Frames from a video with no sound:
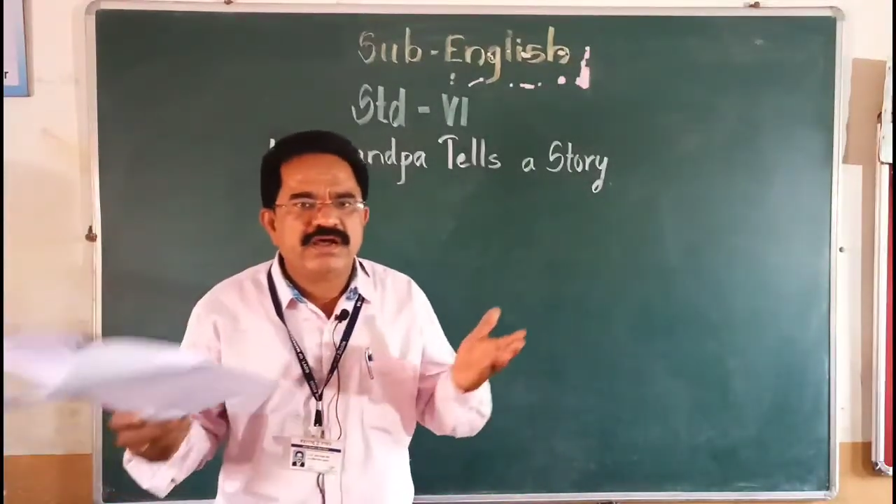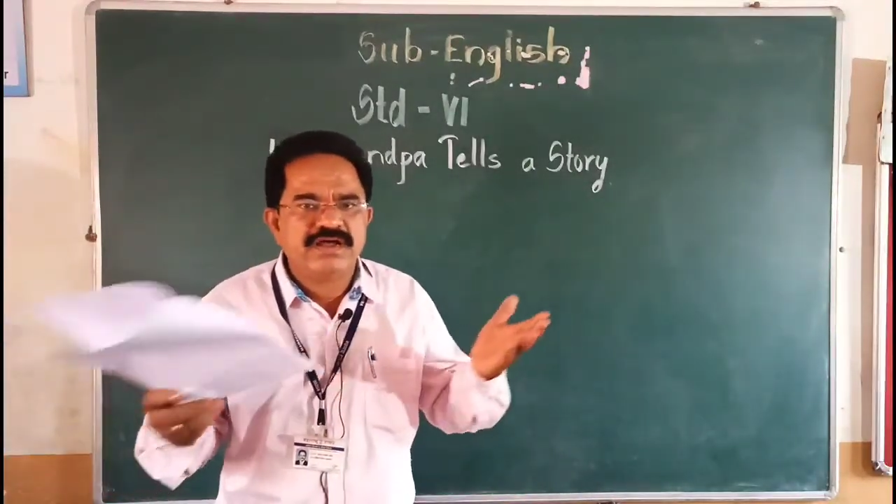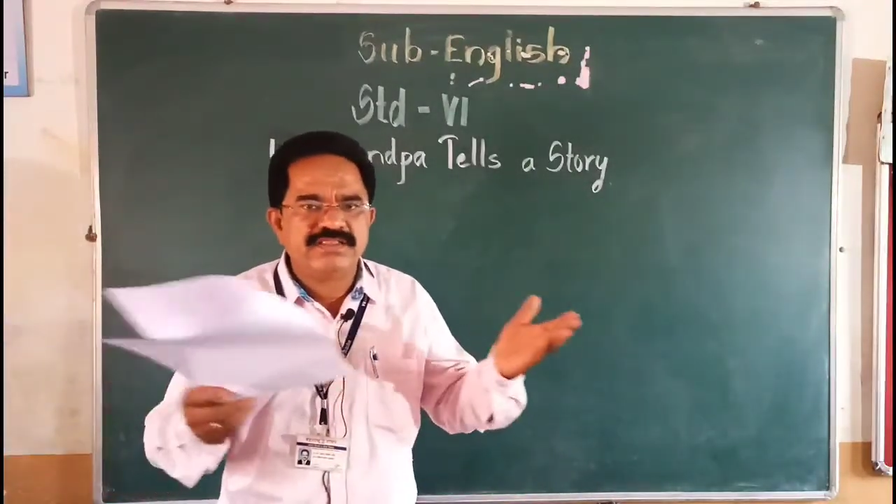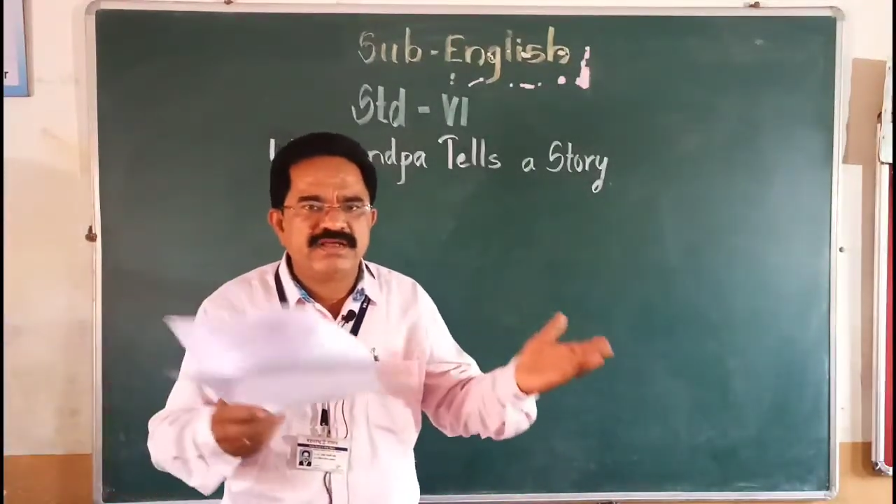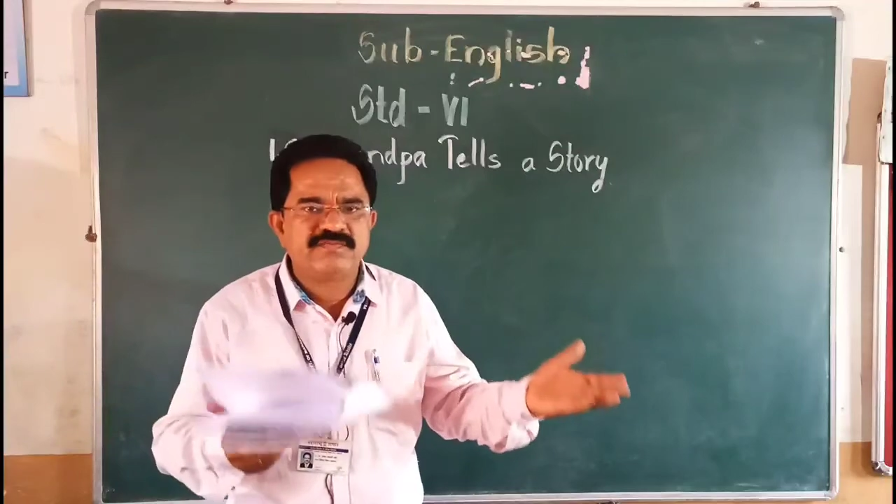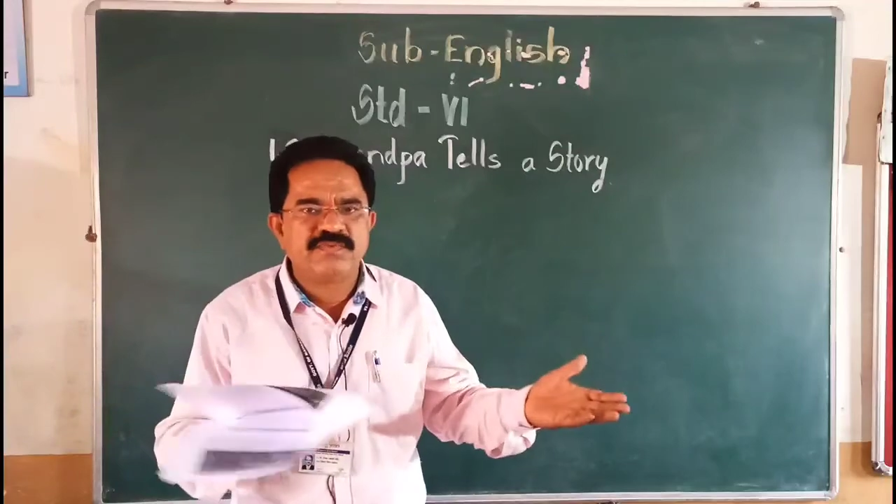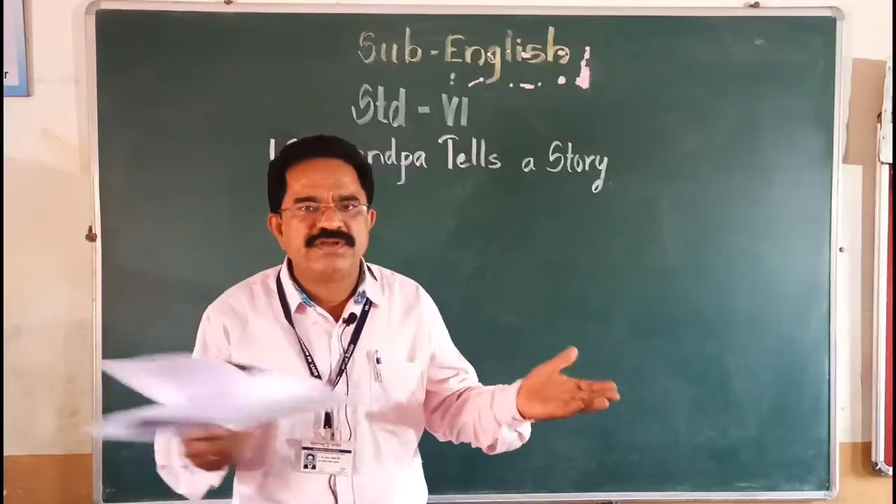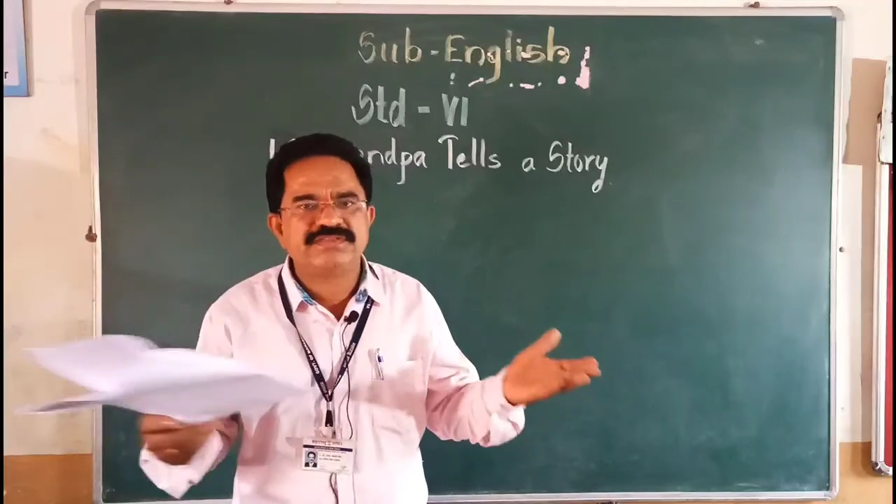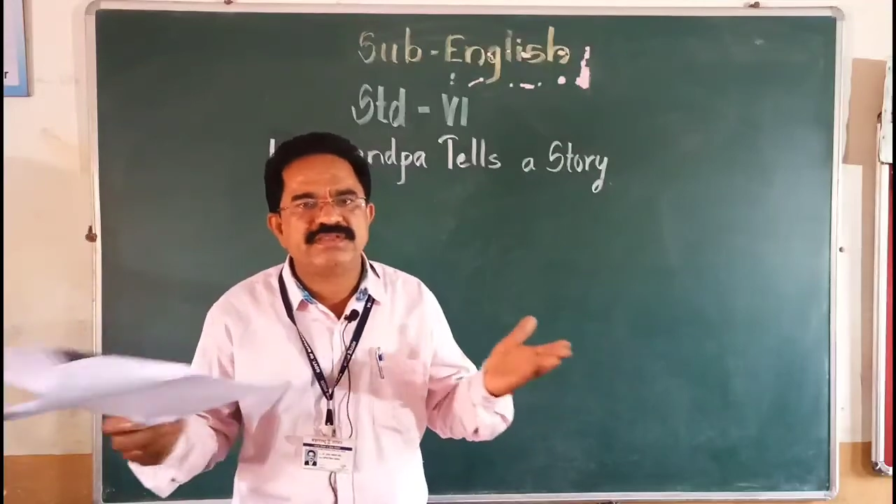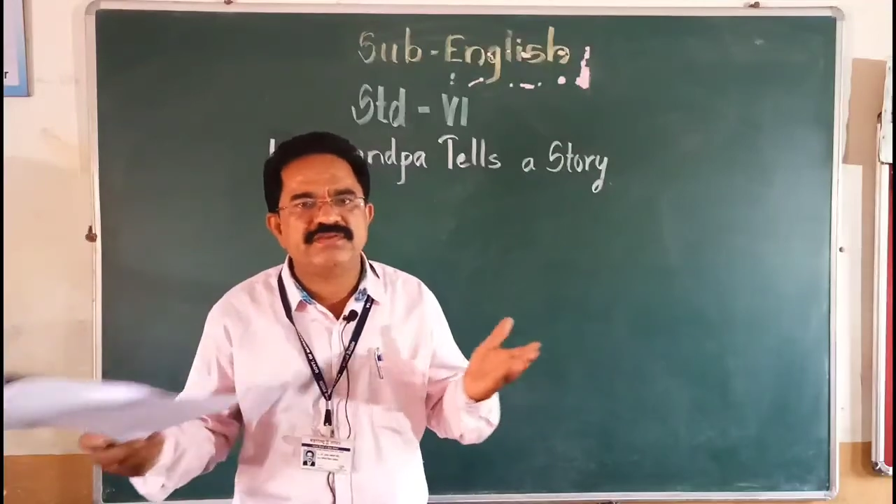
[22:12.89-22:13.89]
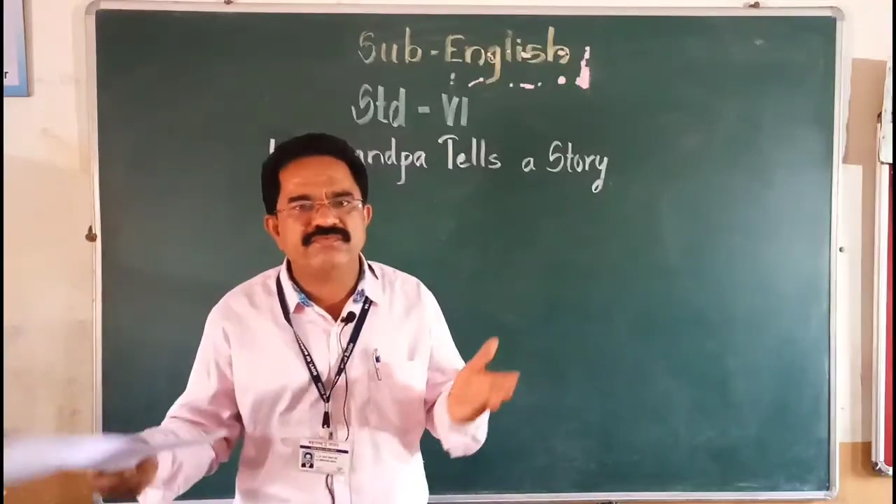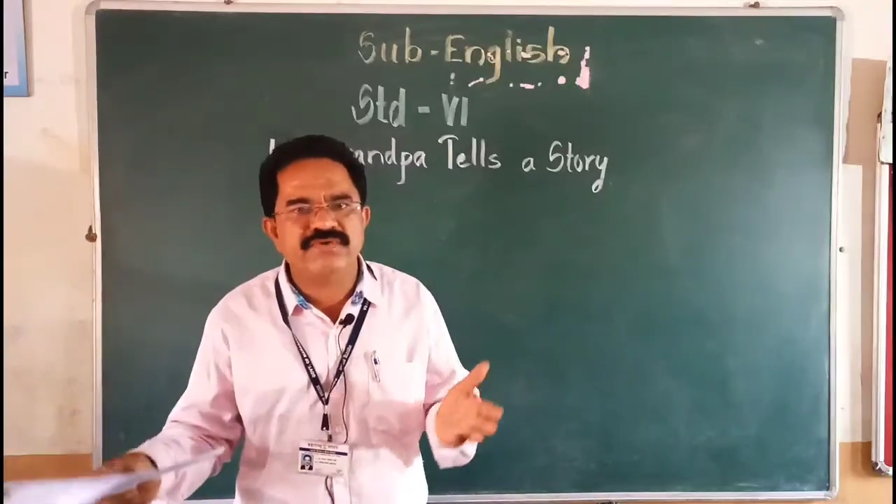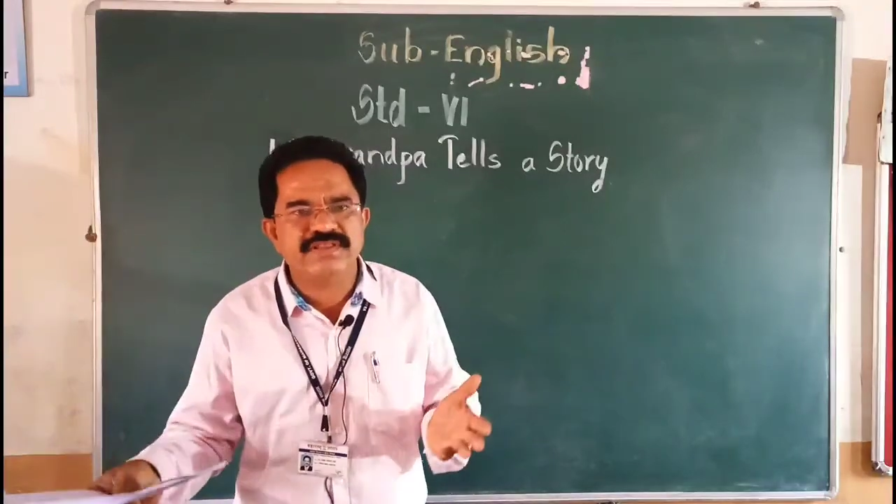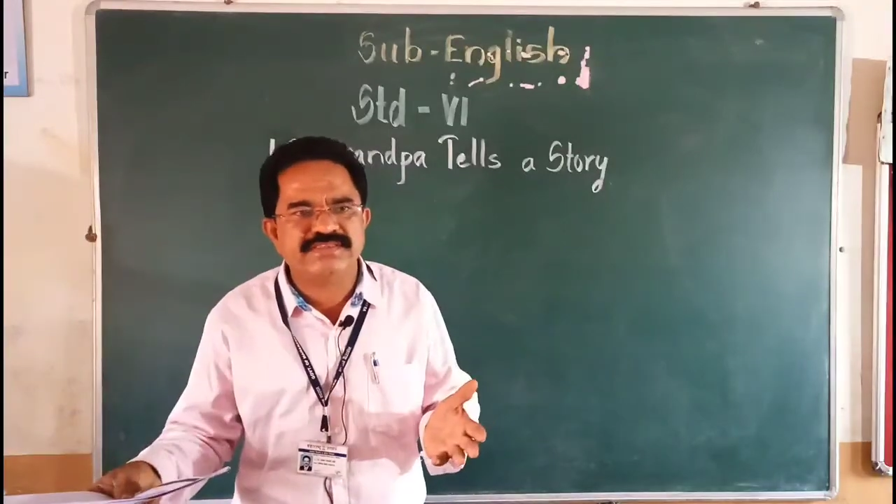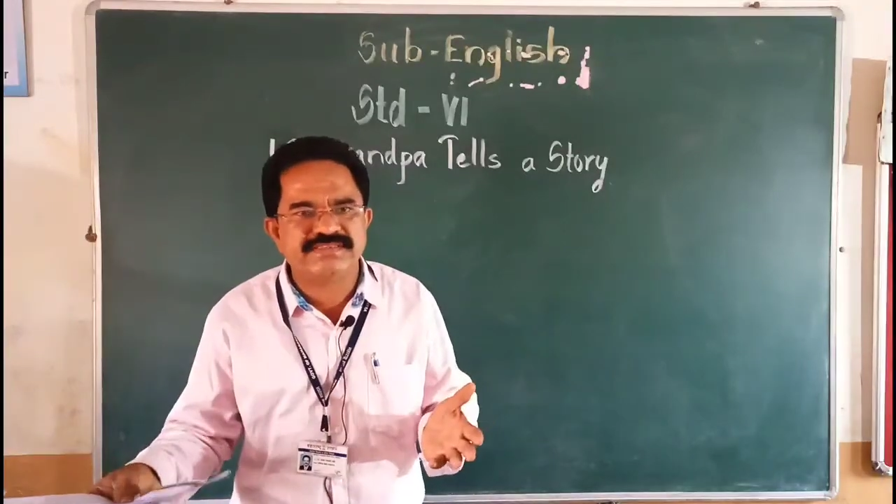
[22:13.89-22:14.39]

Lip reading: other person will